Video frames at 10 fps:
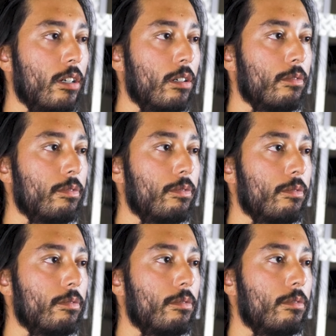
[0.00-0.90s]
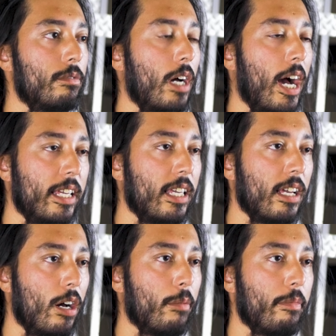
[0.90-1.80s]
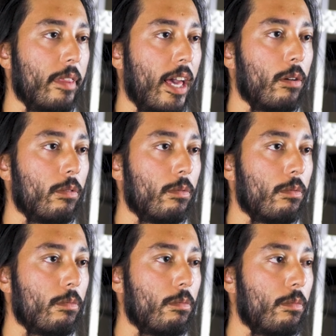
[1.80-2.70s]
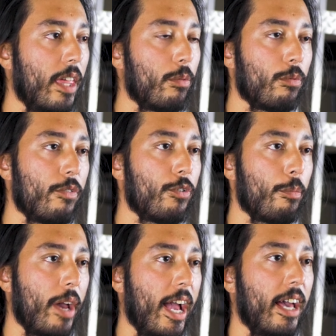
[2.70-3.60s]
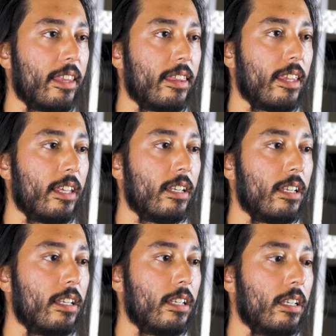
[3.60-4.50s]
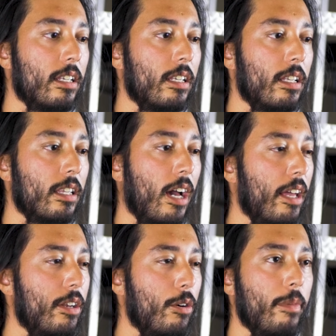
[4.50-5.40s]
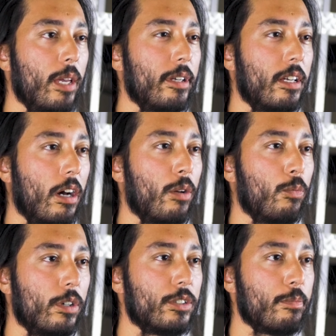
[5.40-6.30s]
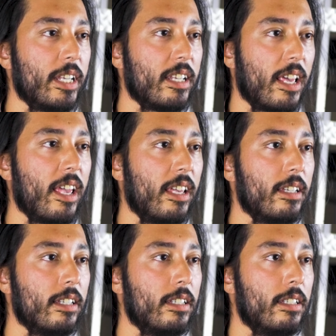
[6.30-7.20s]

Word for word: of hiking up that that rougher path that that I know maybe God wants me to take.